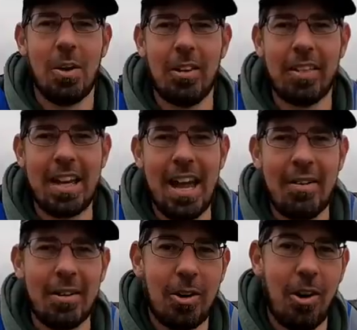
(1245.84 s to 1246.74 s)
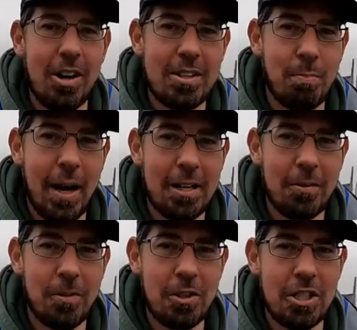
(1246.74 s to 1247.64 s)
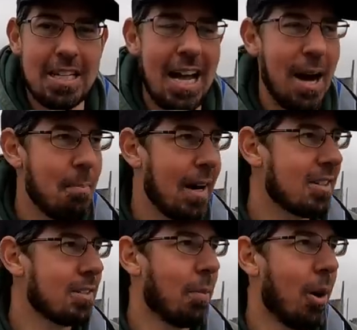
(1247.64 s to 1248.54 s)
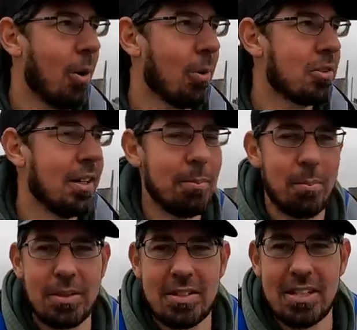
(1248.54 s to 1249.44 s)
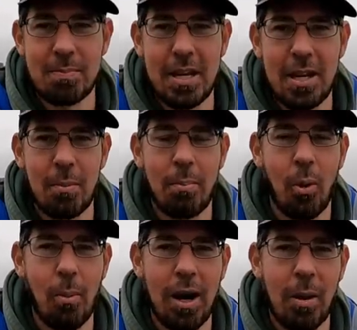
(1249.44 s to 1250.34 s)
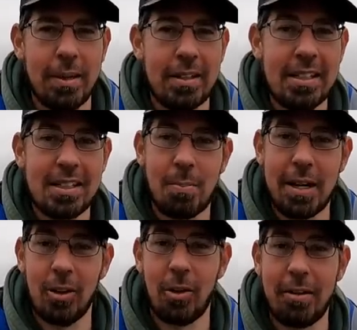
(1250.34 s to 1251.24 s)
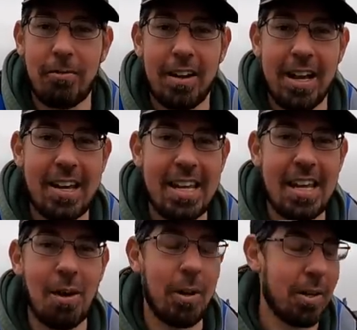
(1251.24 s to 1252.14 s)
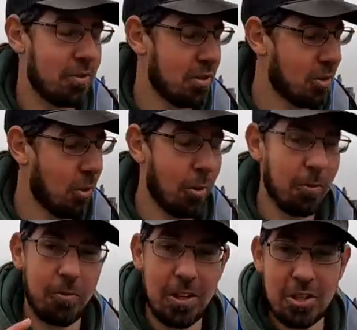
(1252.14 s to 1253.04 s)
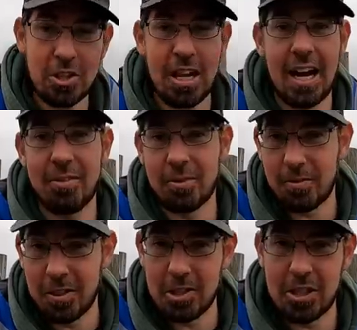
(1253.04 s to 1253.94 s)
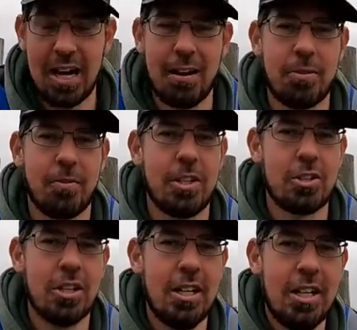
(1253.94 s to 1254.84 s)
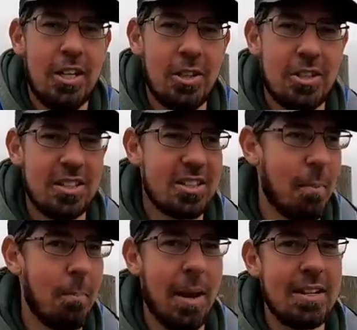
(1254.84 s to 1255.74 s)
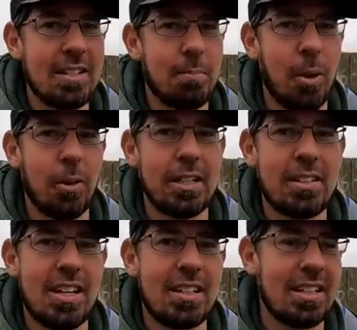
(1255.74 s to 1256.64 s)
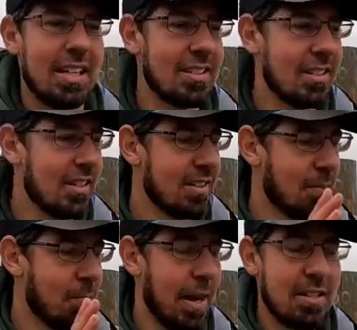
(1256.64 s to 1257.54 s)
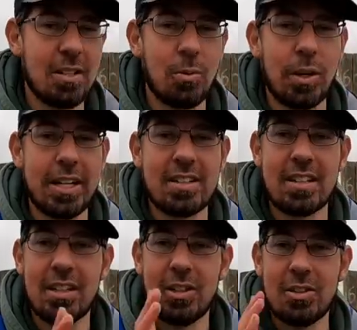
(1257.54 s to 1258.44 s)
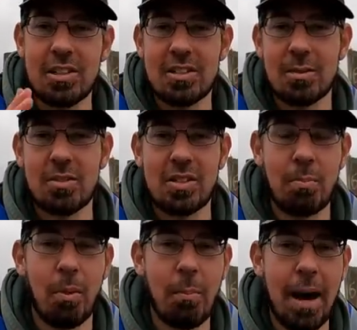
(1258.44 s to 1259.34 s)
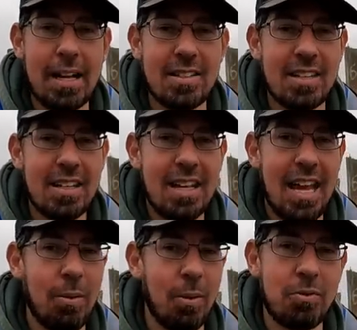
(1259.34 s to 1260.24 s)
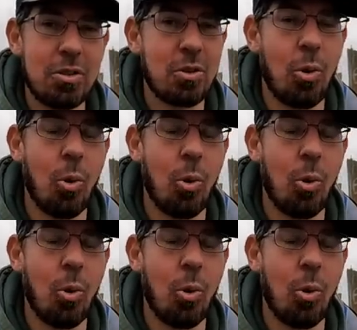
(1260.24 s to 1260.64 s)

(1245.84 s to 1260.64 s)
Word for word: Well, there you have it, guys. Bait fishing amongst the poles, Princess Pier in Port Melbourne. It's been a lot of fun out here. We have just caught fish after fish after fish using some basic burling techniques, some basic rigs, using some simple baits, and we've just